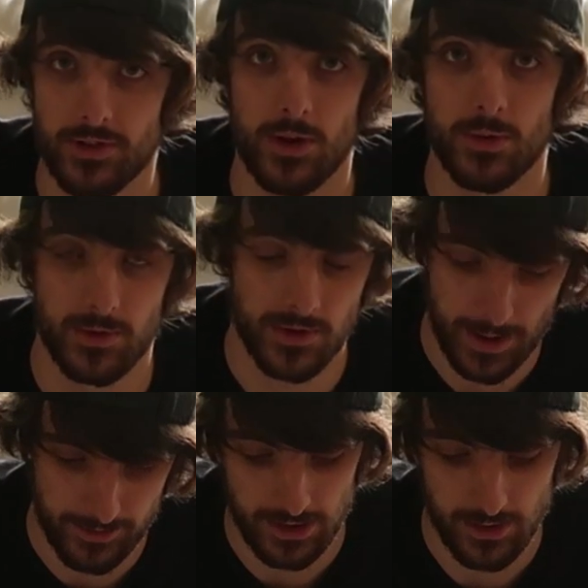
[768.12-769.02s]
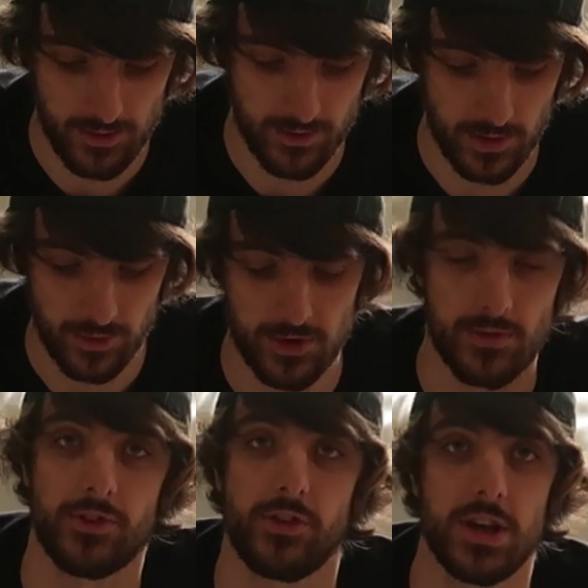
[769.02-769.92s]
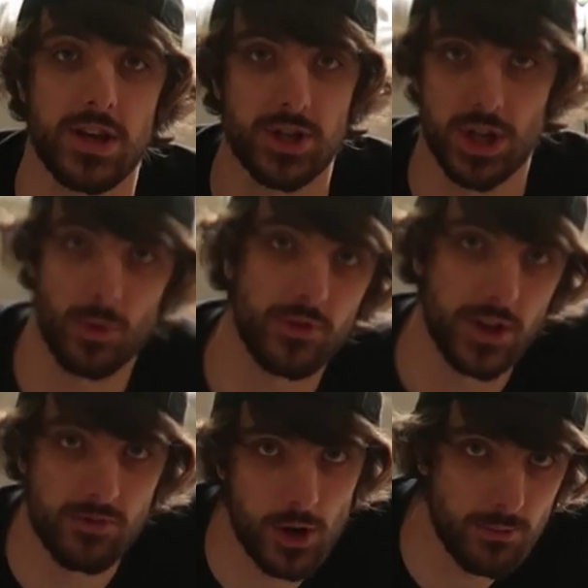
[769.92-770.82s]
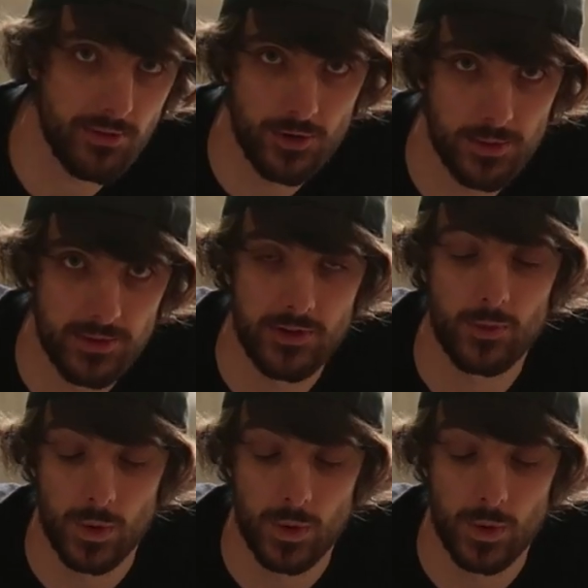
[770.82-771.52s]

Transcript: results, absolutely great results. And obviously it shows on the road, performance is